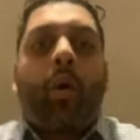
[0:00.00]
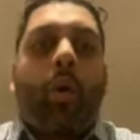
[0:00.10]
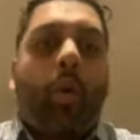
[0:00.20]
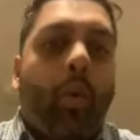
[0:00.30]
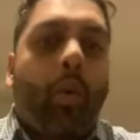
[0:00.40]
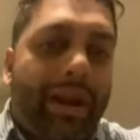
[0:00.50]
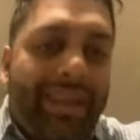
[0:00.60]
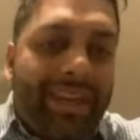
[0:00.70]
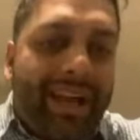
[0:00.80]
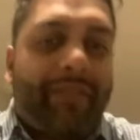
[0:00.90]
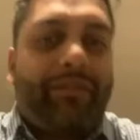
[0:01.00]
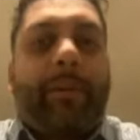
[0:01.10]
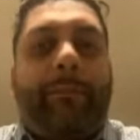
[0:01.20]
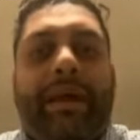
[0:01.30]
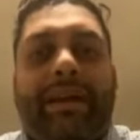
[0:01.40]
what do you got for
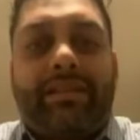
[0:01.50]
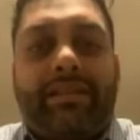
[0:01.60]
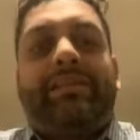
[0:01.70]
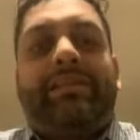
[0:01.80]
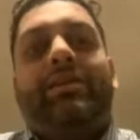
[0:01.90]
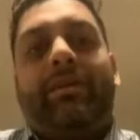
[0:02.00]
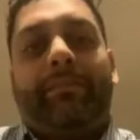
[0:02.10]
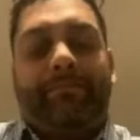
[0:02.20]
your picks? Let's hear them.